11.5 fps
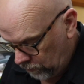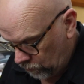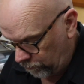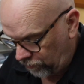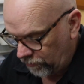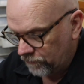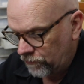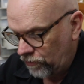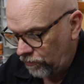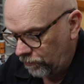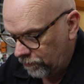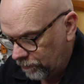Oops, I've
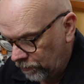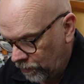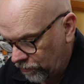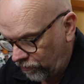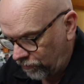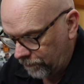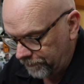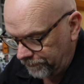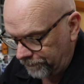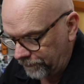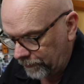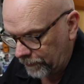just lost.
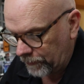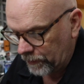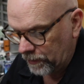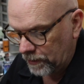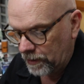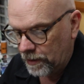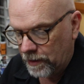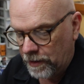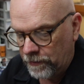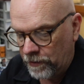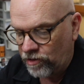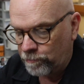
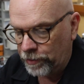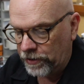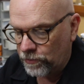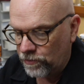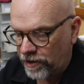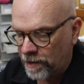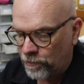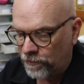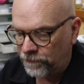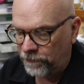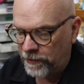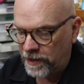The splitter has come
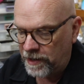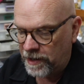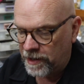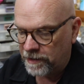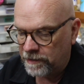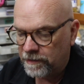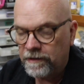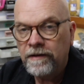off the